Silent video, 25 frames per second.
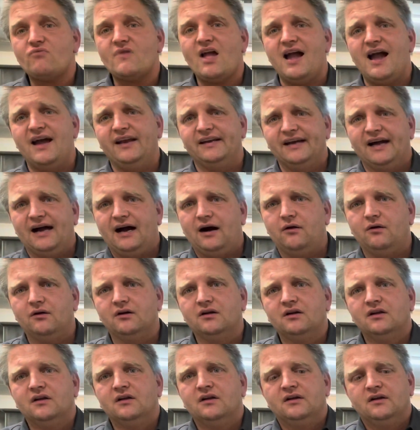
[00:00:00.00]
Anyhow,
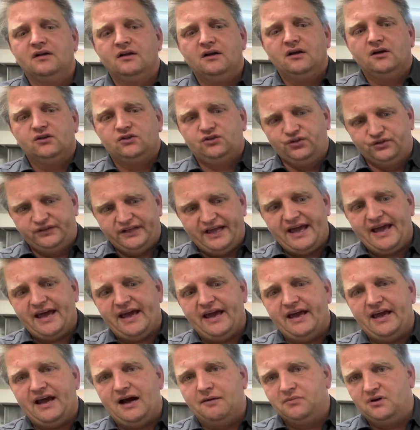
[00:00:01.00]

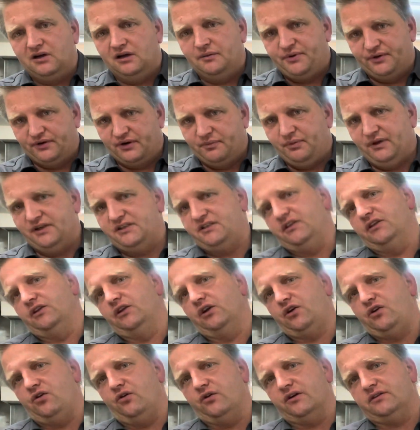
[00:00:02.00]
today I'm gonna be replacing the
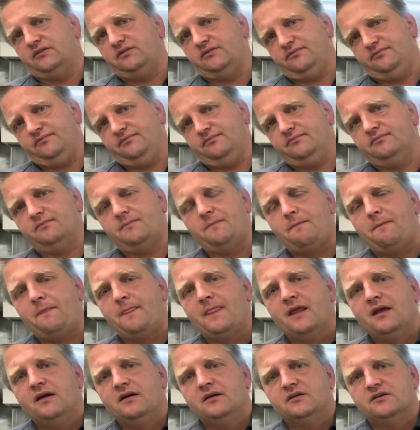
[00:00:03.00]
cord.
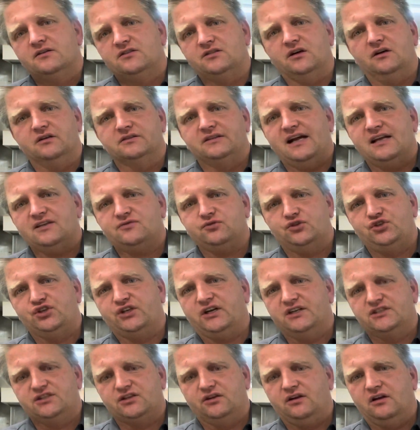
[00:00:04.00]
So that's what you
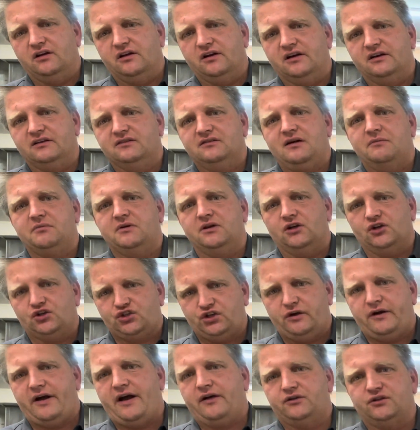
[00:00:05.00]
guys are gonna learn. I'm gonna
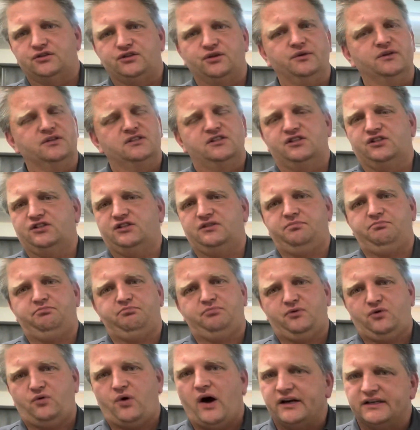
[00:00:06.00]
show you how to do it. It's
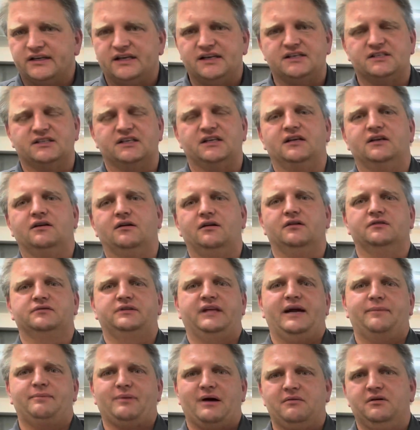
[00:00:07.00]
quite easy. It'll
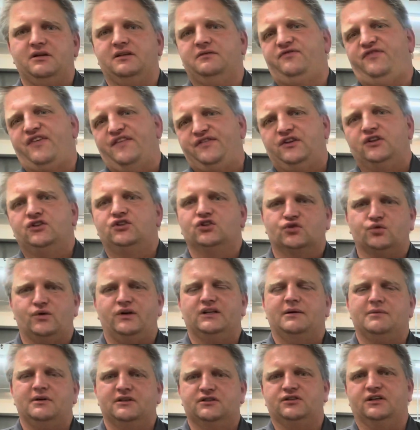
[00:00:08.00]
take probably 15 to
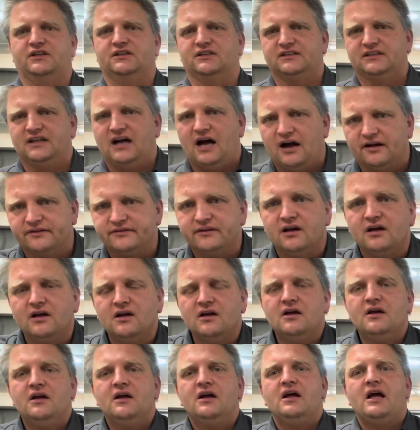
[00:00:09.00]
20 minutes to get it done.
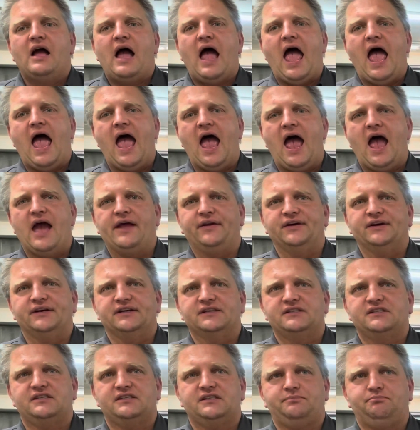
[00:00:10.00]
And
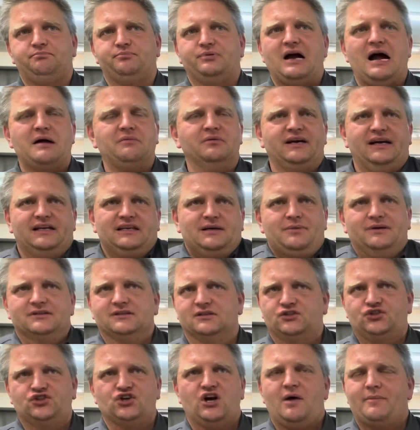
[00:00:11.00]
it's probably
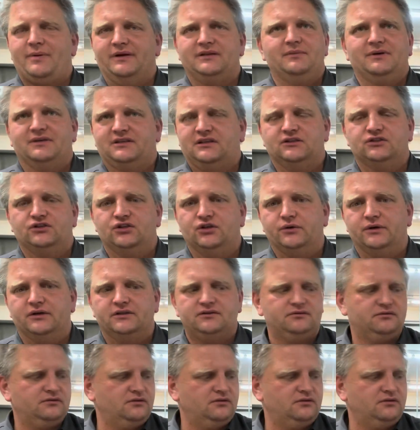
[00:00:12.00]
anybody's job, anybody can do it.